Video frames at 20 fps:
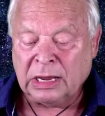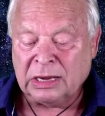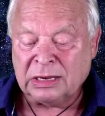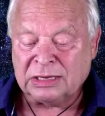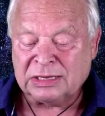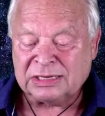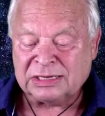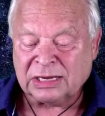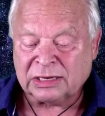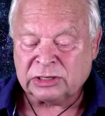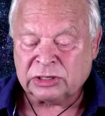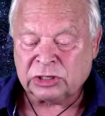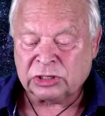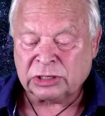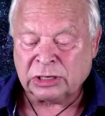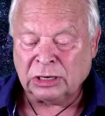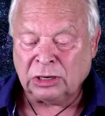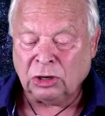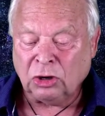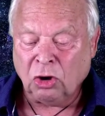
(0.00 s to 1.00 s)
in
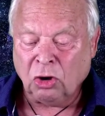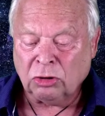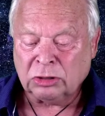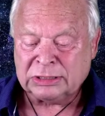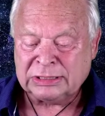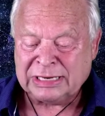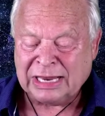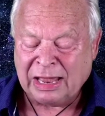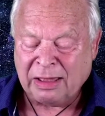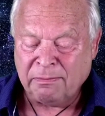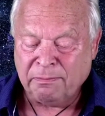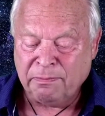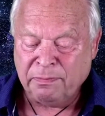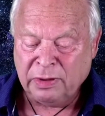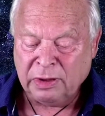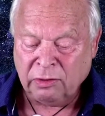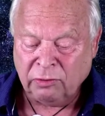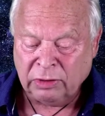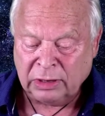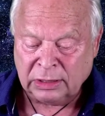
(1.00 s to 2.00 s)
such a long time
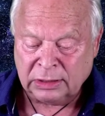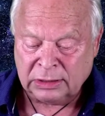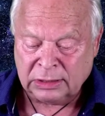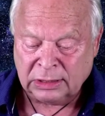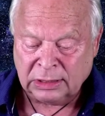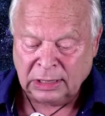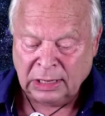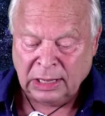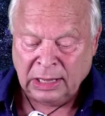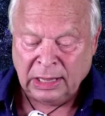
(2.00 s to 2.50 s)
period